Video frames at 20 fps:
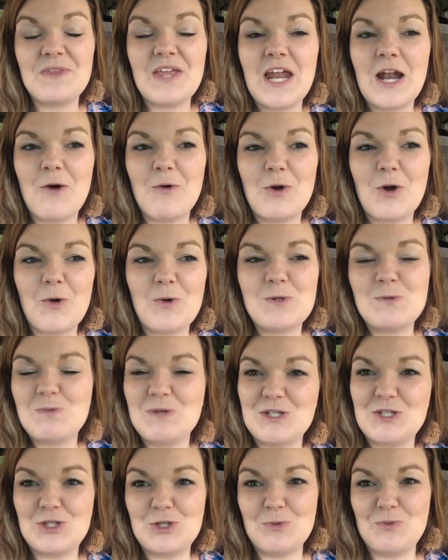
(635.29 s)
And I would always
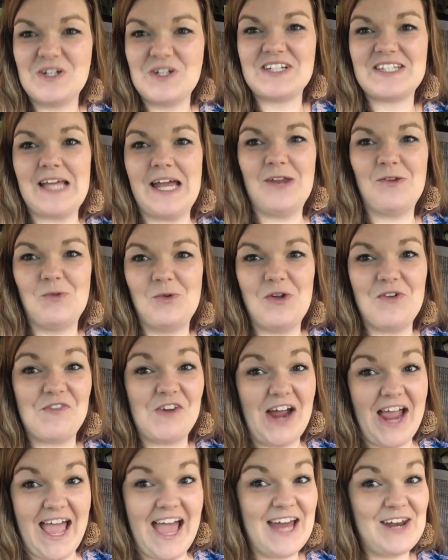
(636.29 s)
be super excited
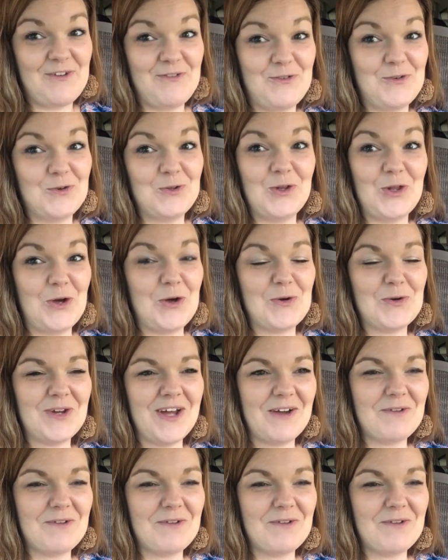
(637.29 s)
whenever I had a full load.